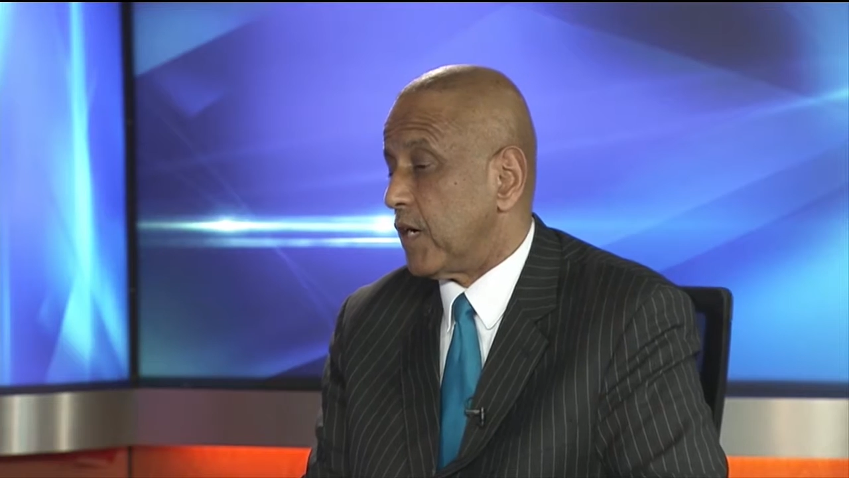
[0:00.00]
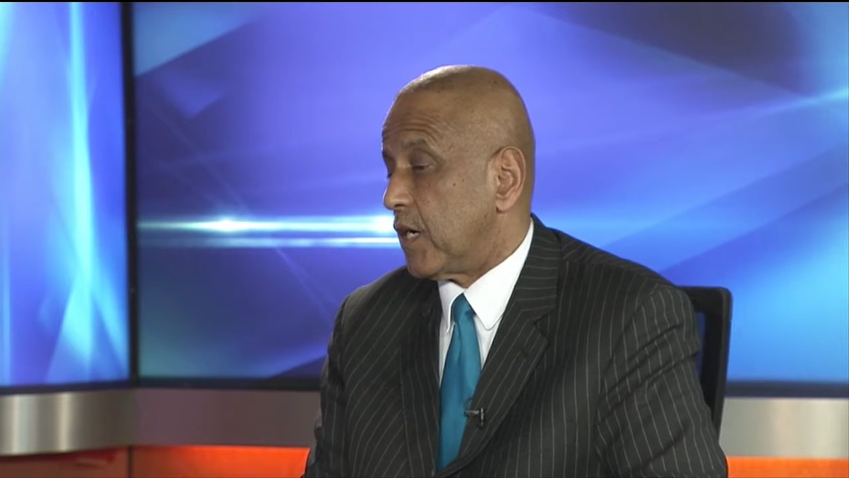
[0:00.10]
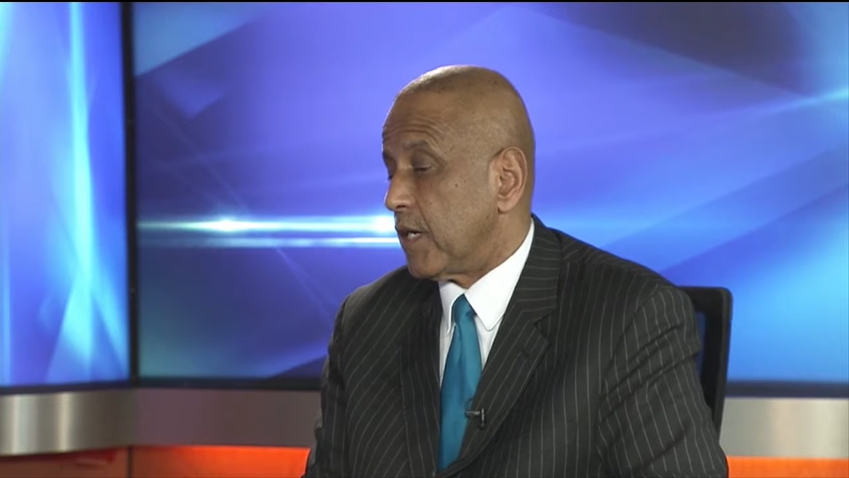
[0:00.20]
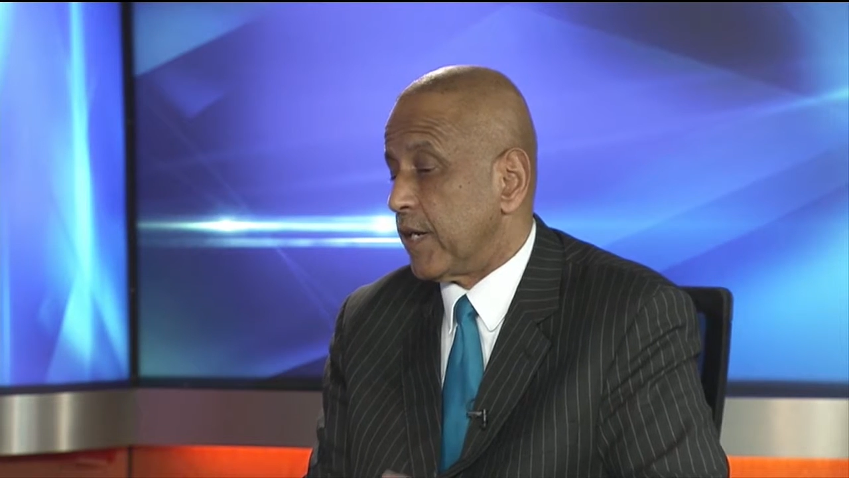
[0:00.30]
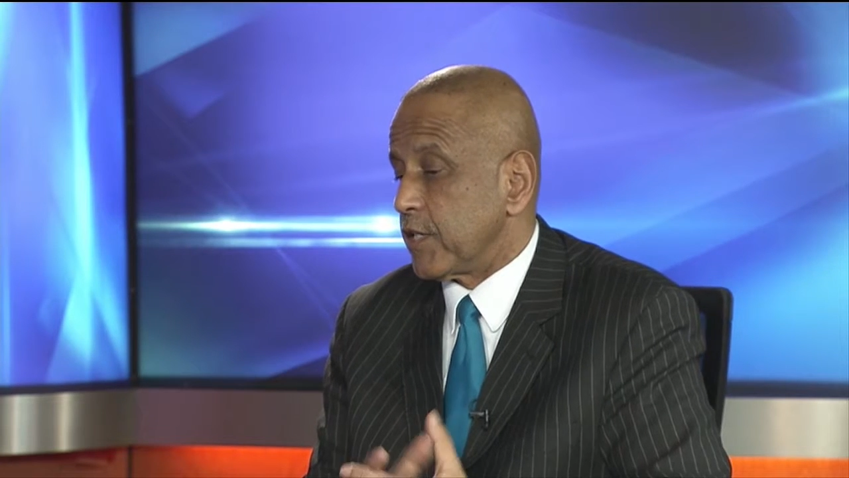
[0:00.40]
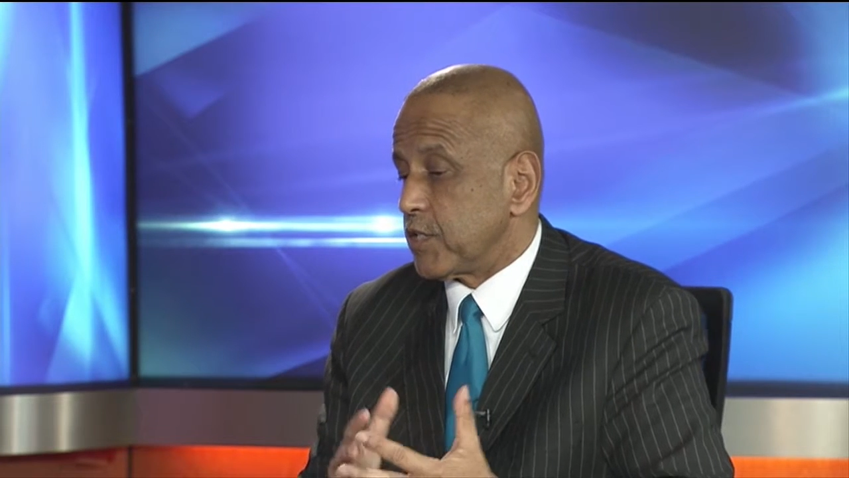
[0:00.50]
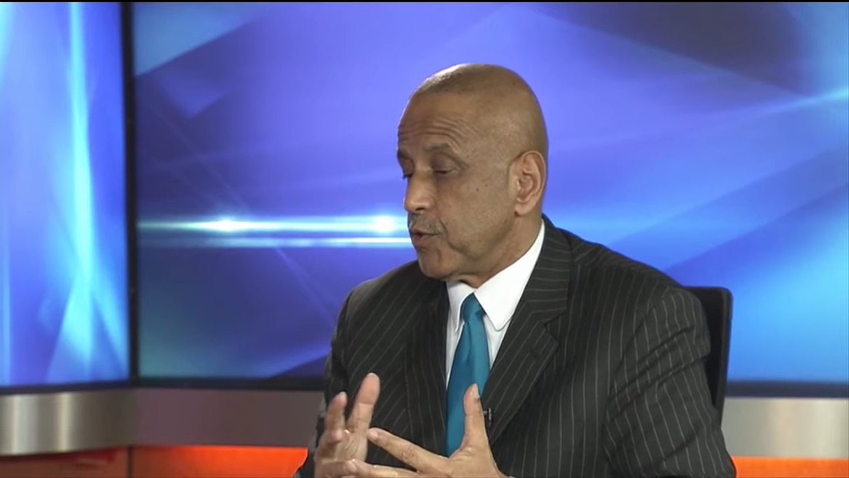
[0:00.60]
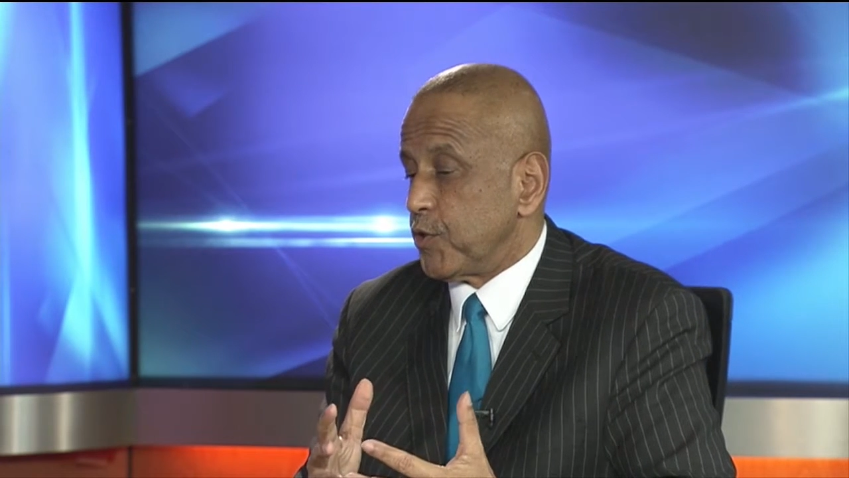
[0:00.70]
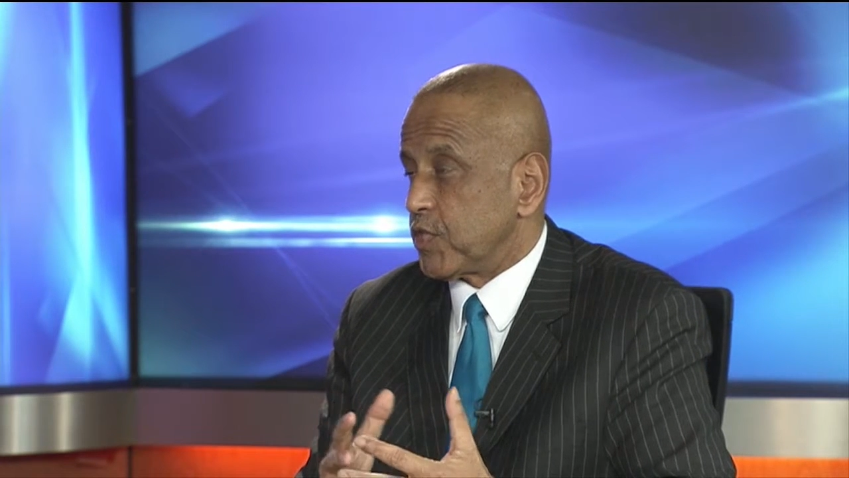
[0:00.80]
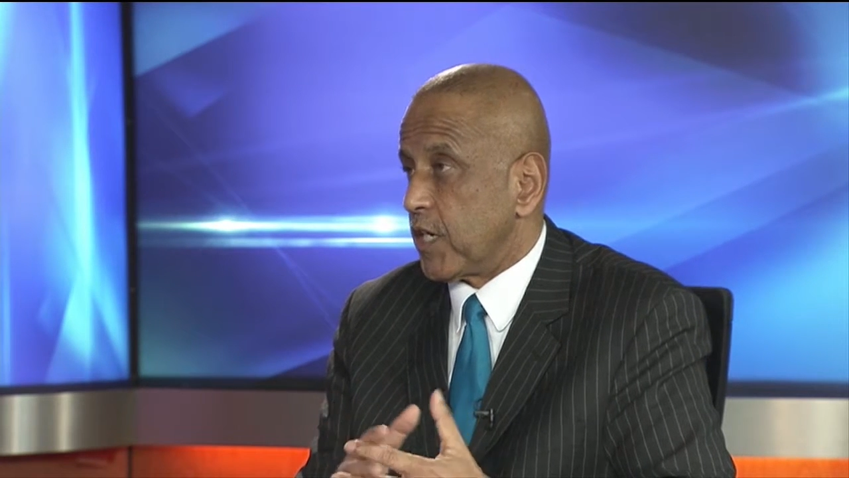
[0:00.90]
uh, an
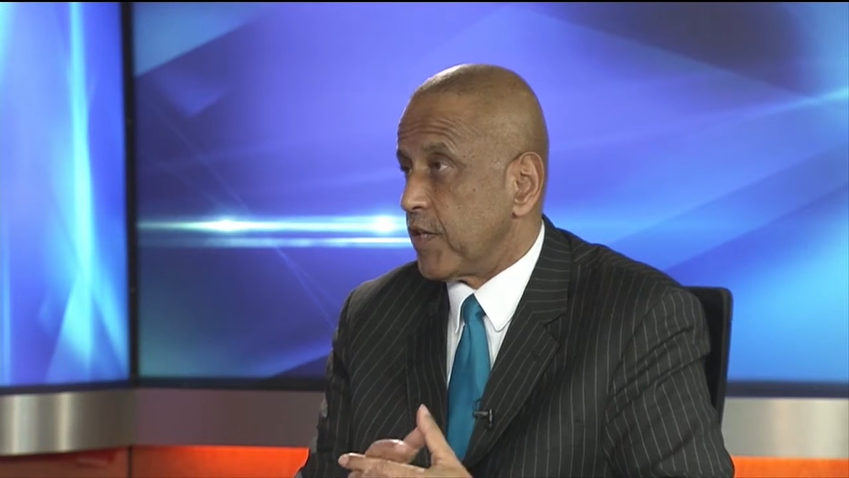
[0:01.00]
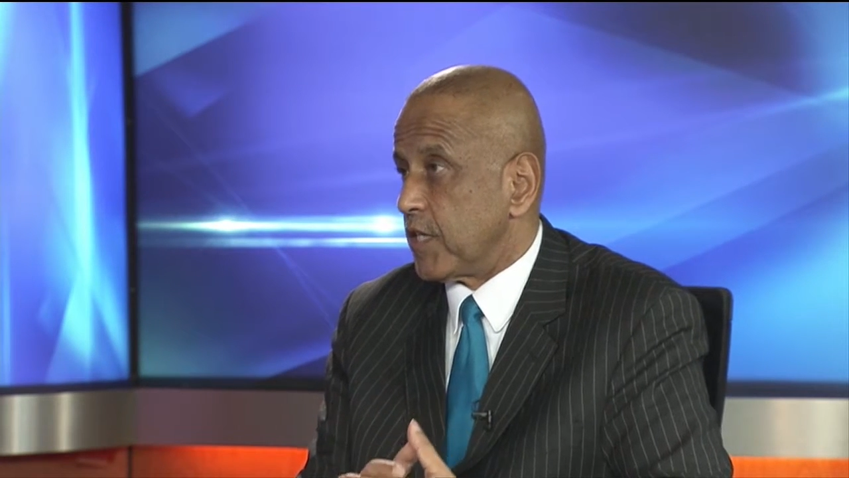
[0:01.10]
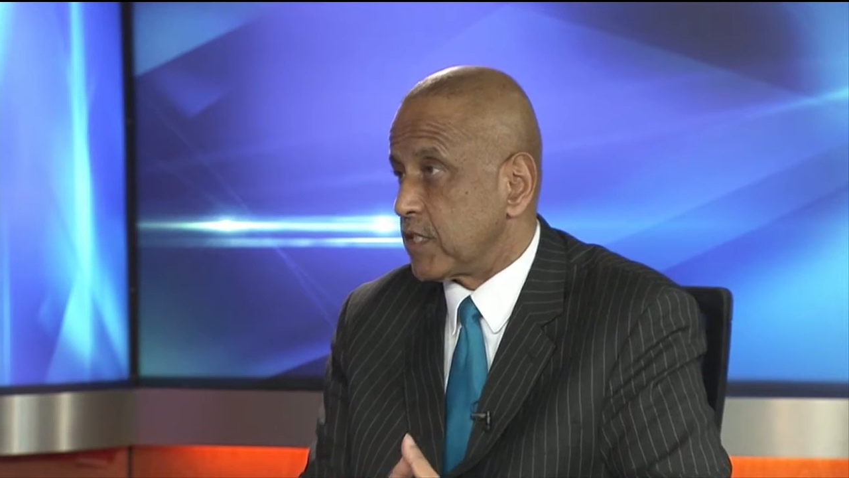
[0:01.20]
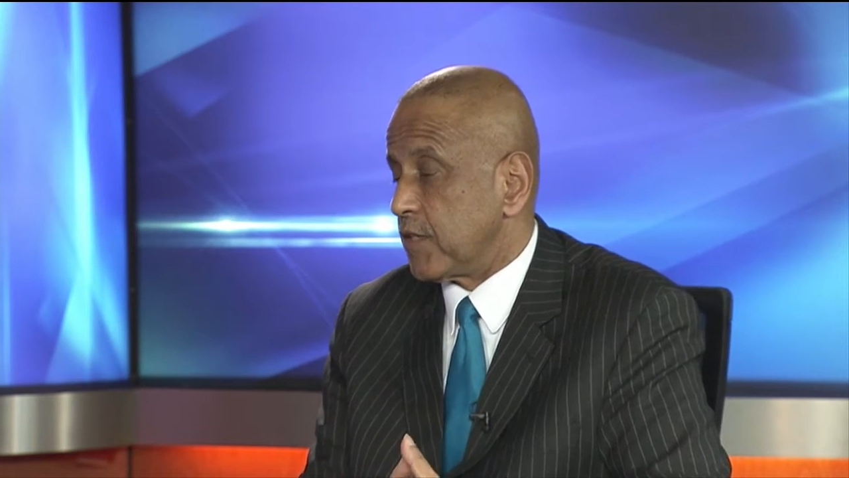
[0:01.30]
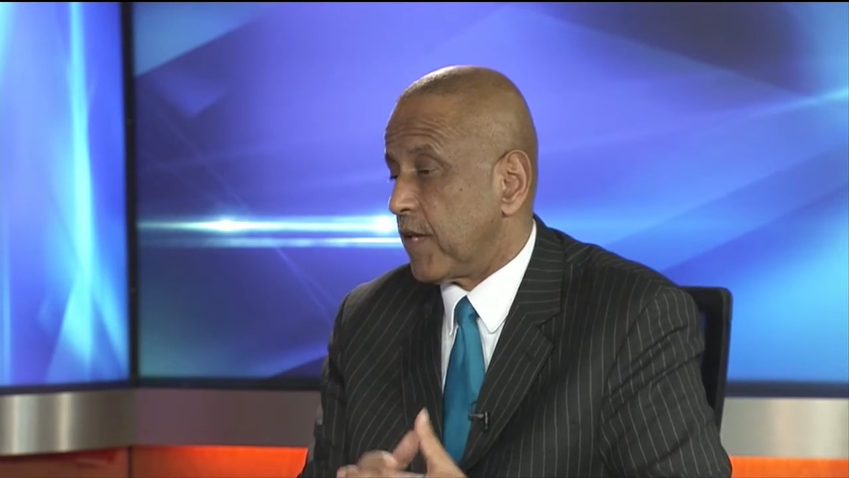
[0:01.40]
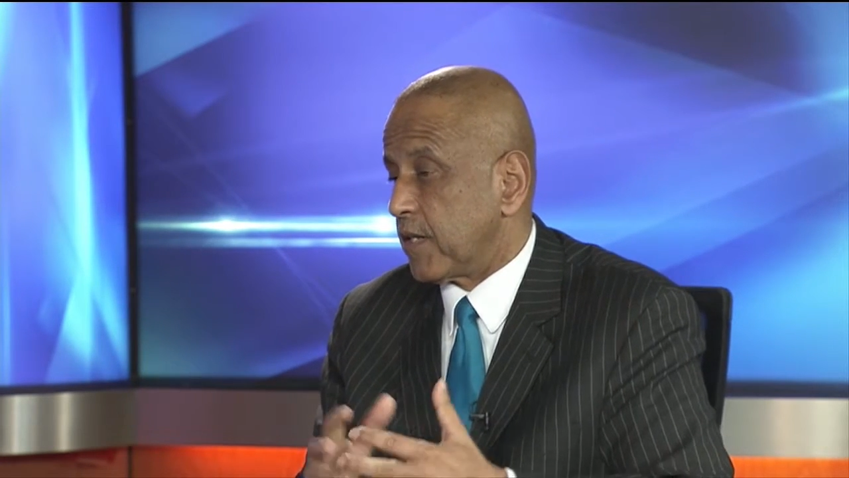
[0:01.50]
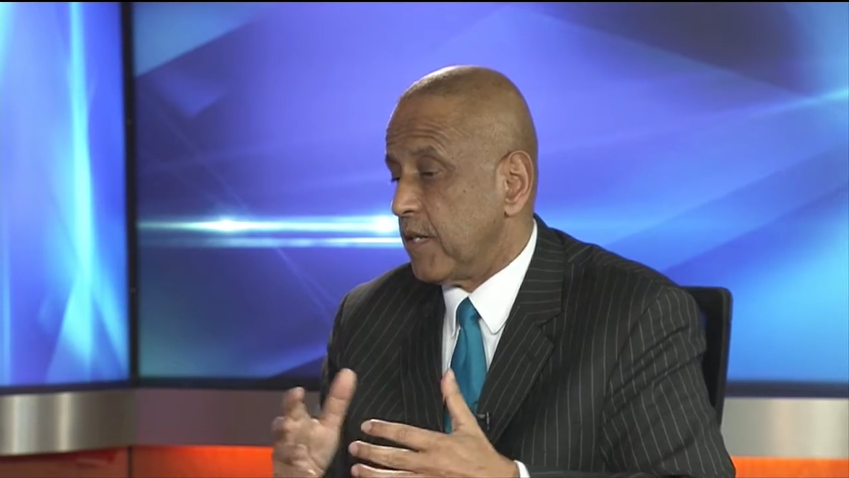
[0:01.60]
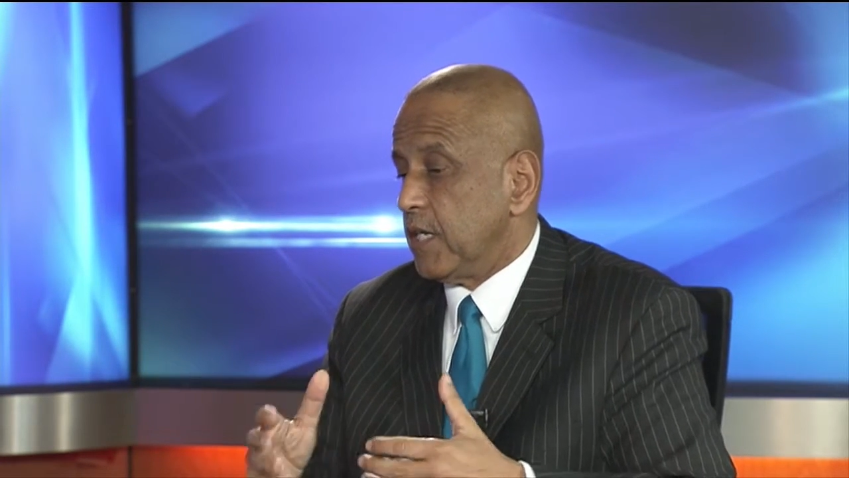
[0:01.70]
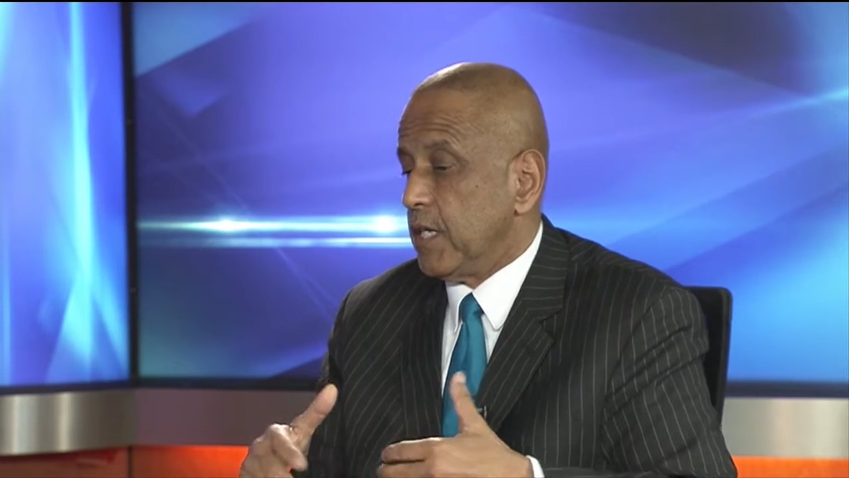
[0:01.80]
ACLU study that said that